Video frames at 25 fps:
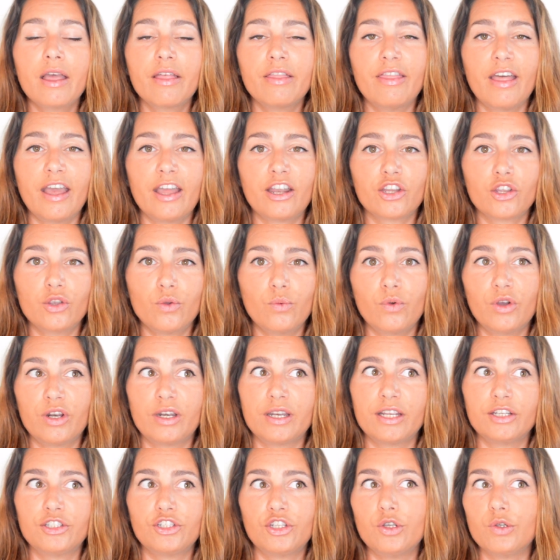than you would
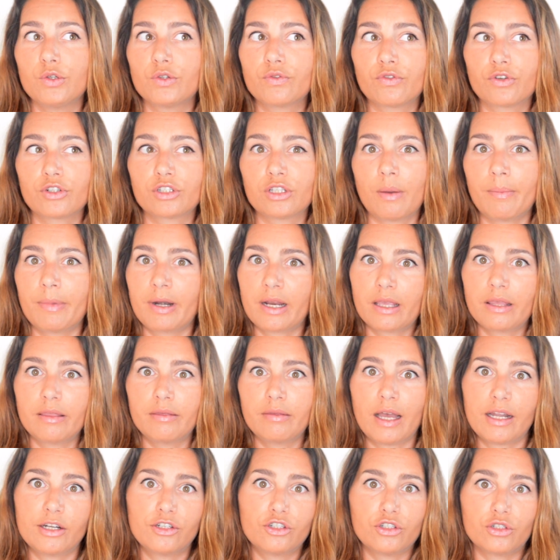need to use for somebody
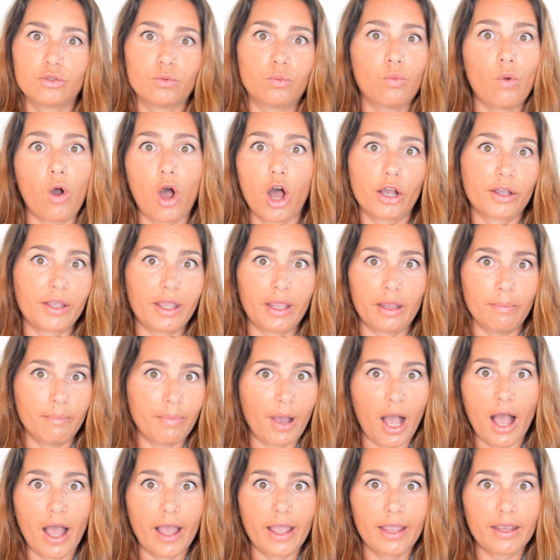that's just walking
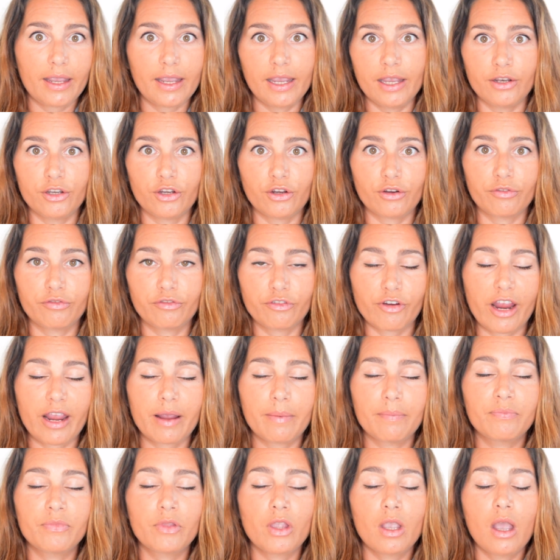by in your frame.